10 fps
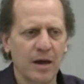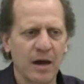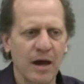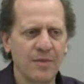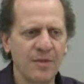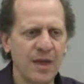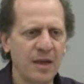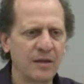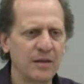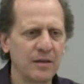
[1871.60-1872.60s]
And
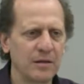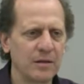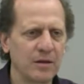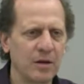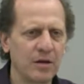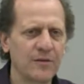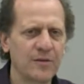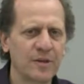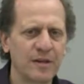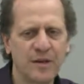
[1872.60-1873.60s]
then all of a
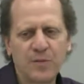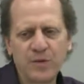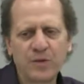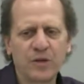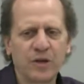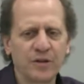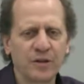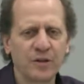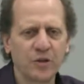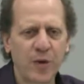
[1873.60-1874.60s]
sudden, then when you start to
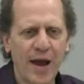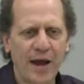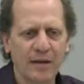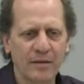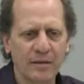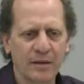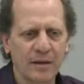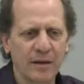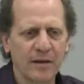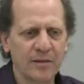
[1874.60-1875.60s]
contract,
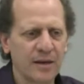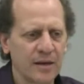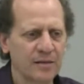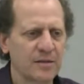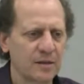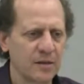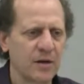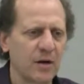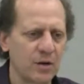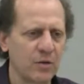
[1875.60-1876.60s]
it says,
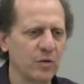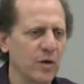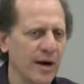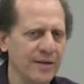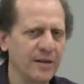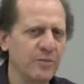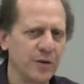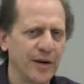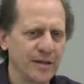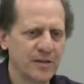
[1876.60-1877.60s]
oh, I need
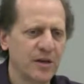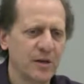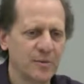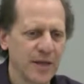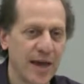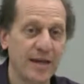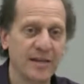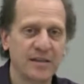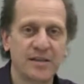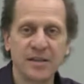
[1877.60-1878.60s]
more enzymes. And
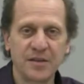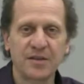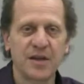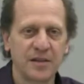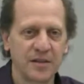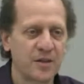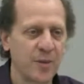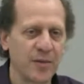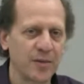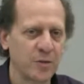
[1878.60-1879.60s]
it synthesizes them
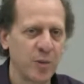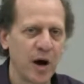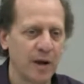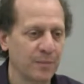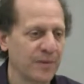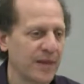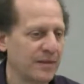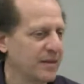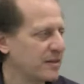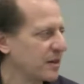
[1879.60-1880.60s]
on the spot, but that
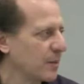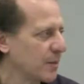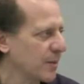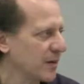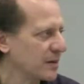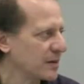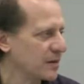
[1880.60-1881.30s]
takes a couple of minutes.